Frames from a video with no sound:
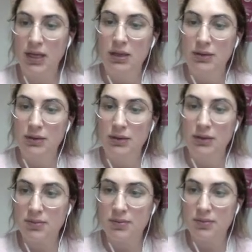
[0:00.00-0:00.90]
The
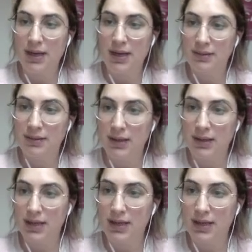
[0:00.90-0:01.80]
water bath
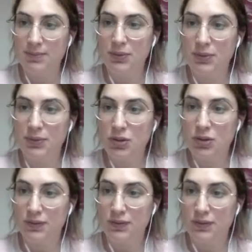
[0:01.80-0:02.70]
has a temperature of
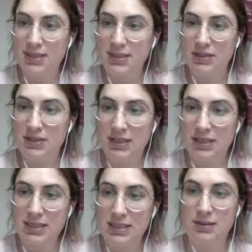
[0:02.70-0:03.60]
37
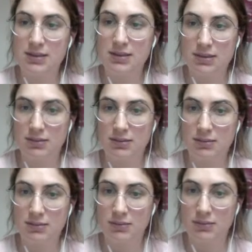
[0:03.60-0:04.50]
degrees Celsius.
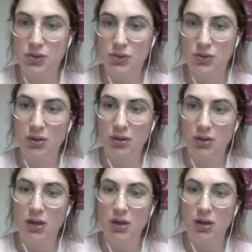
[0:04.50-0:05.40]
So,
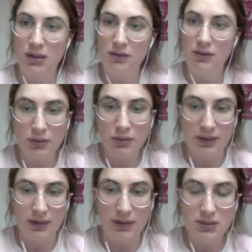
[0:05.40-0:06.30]
given all
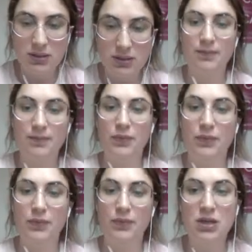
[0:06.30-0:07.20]
this,
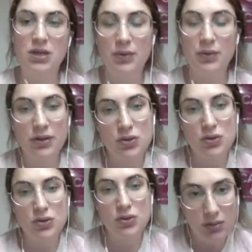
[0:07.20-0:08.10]
what are we going
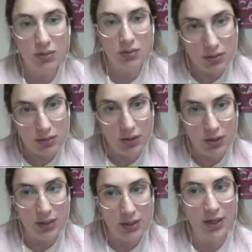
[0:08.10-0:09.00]
to,
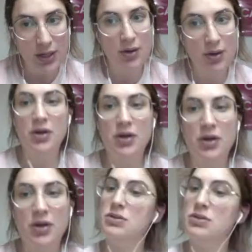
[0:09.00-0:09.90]
or how are we going
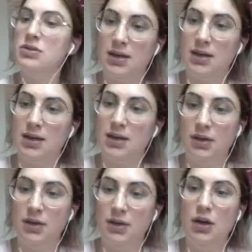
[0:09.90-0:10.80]
to describe?
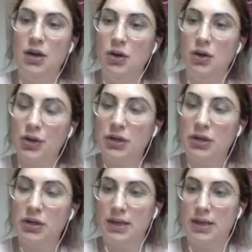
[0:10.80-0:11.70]
We're going to
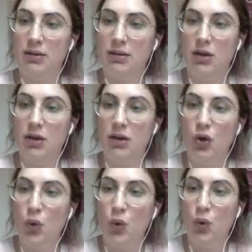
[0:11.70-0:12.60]
say,
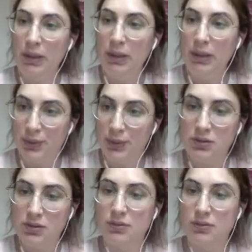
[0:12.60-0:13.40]
we put